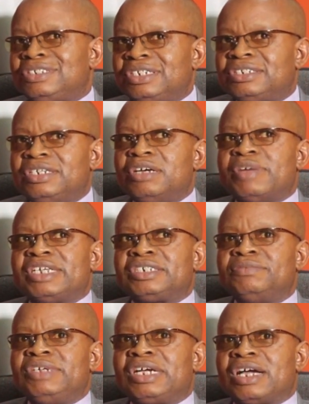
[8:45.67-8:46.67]
treat them
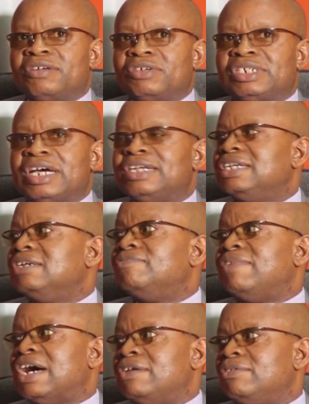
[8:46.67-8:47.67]
as if they cannot add
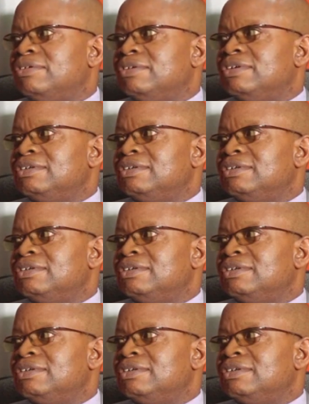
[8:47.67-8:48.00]
any value,